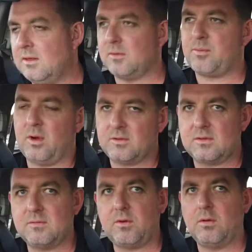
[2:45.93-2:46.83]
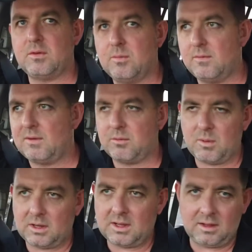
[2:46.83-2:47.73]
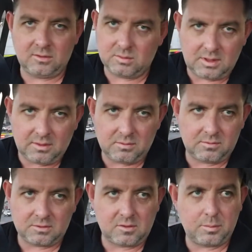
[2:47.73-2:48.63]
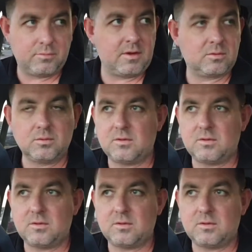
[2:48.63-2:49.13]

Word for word: There's a process involved in moving from one accountant to another because it's a professional